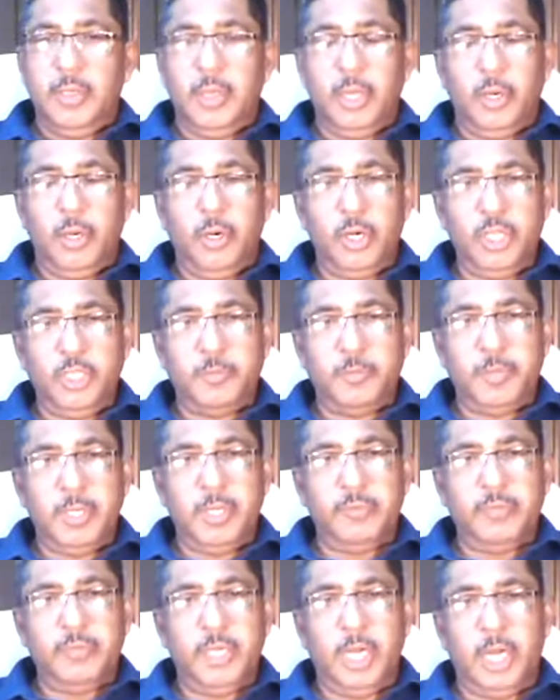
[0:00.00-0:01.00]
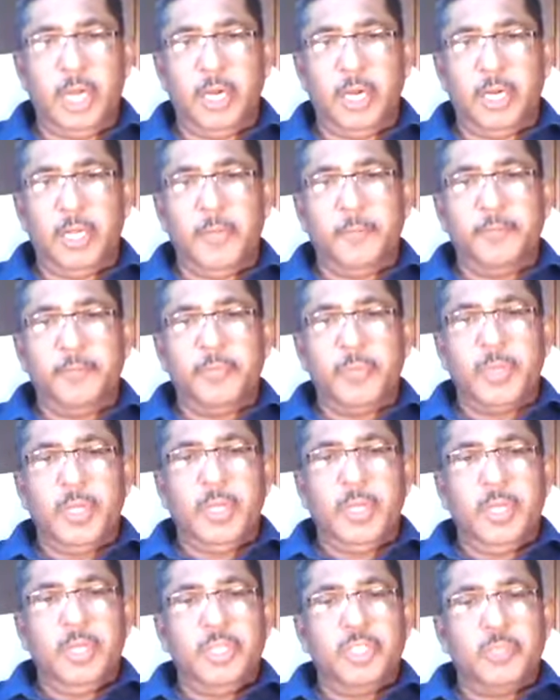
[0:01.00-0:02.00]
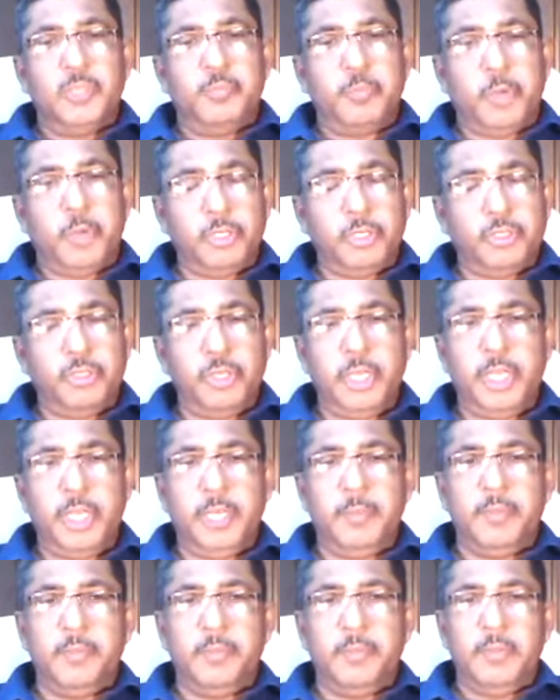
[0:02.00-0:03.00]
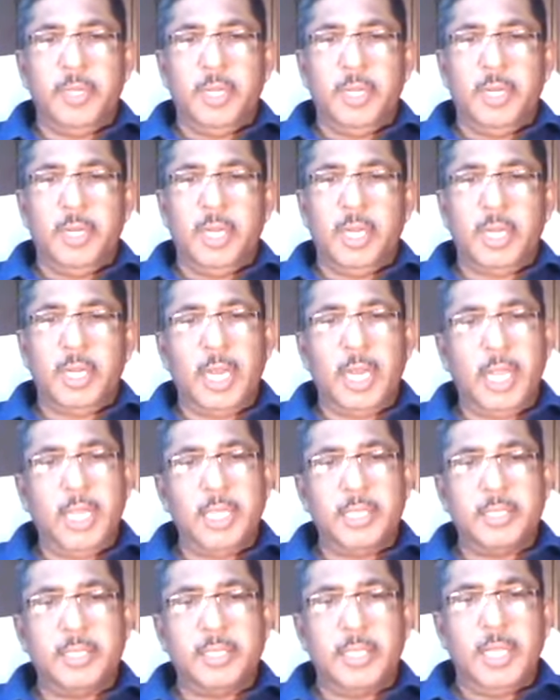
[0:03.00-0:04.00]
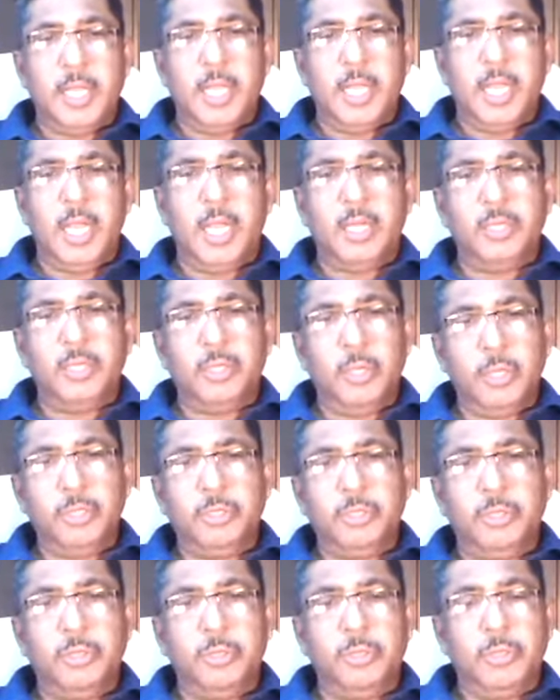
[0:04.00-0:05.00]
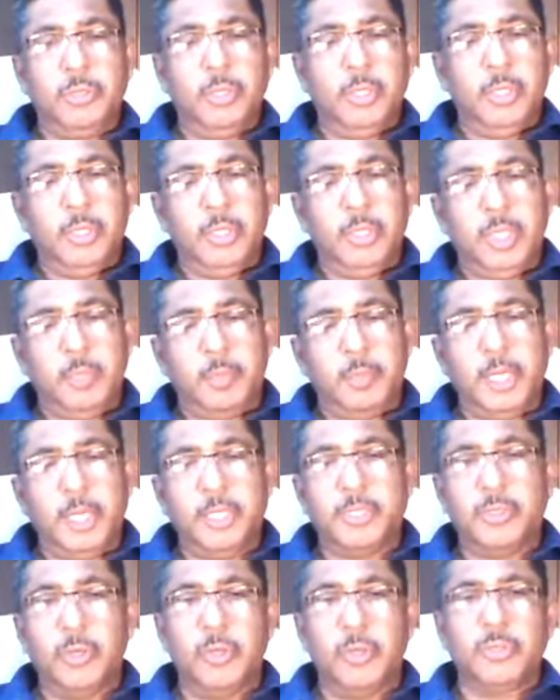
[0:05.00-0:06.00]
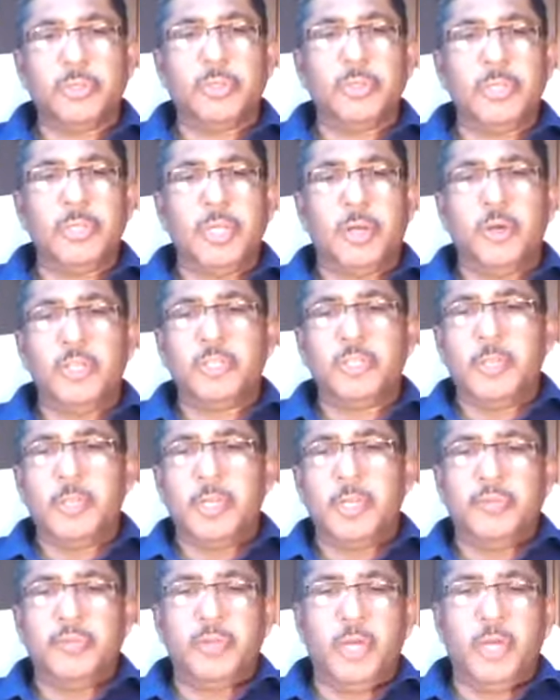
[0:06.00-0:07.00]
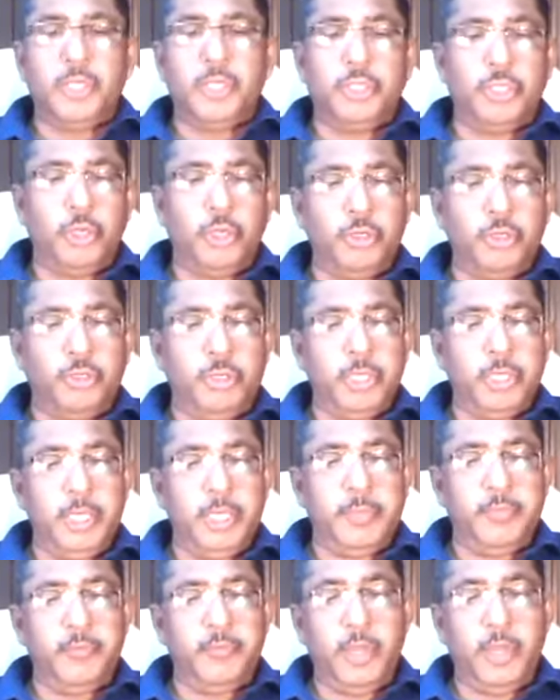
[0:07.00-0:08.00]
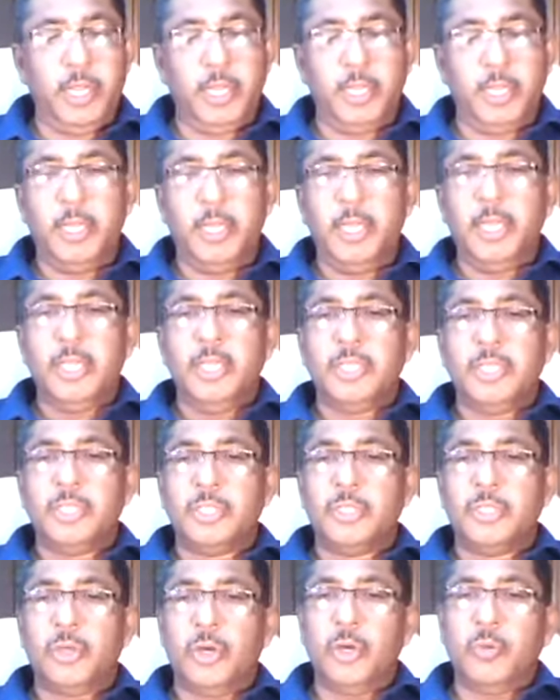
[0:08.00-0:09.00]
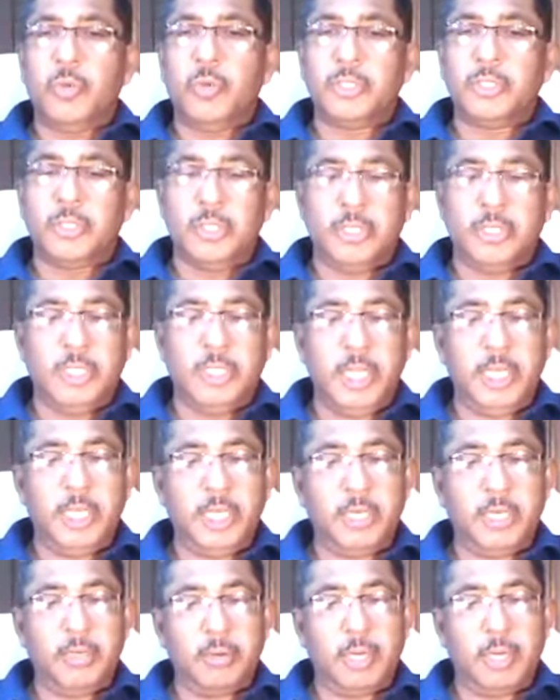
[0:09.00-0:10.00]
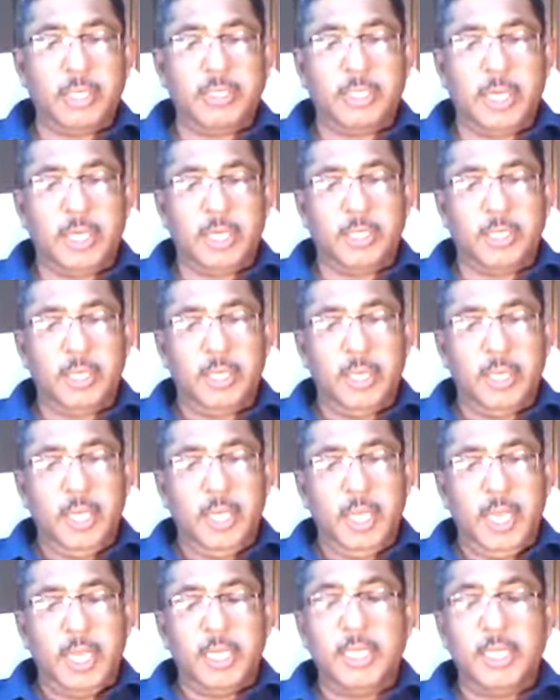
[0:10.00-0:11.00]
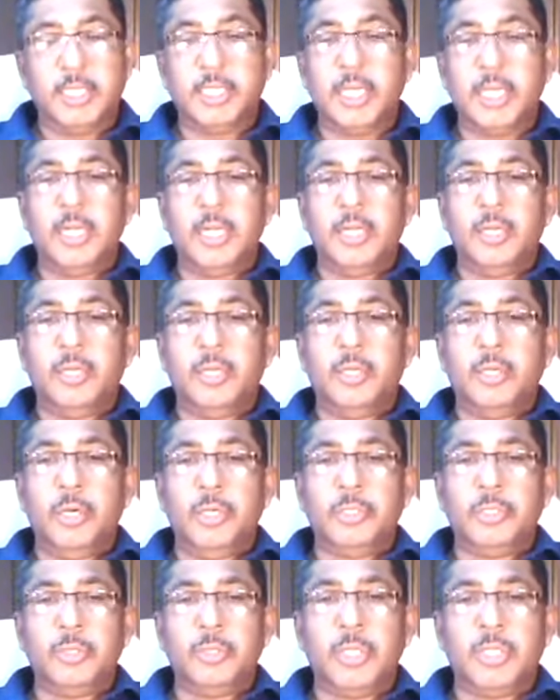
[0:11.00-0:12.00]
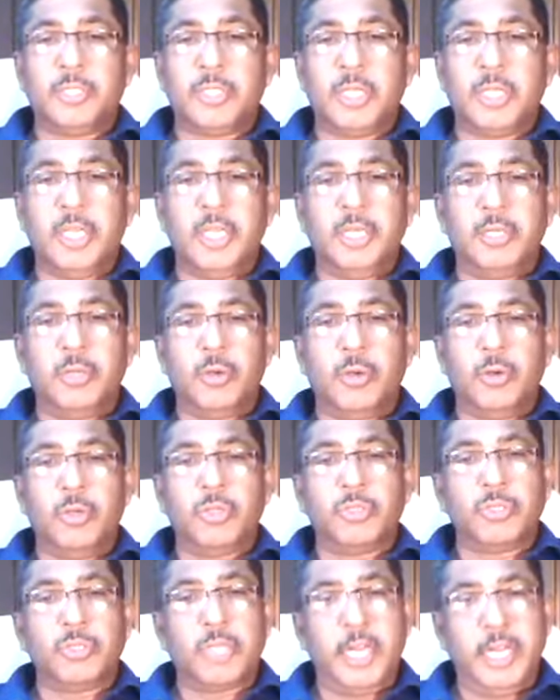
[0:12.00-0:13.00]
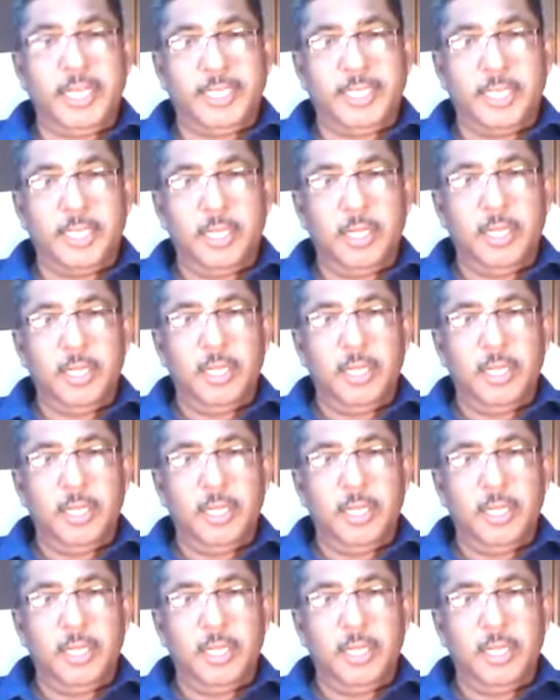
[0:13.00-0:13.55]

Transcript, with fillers: The Holy Spirit of God spoke to him, Arise and go to the place also the Holy Spirit of God shone to him where Saul was taking rest at. And he said, Go to the street called Straight.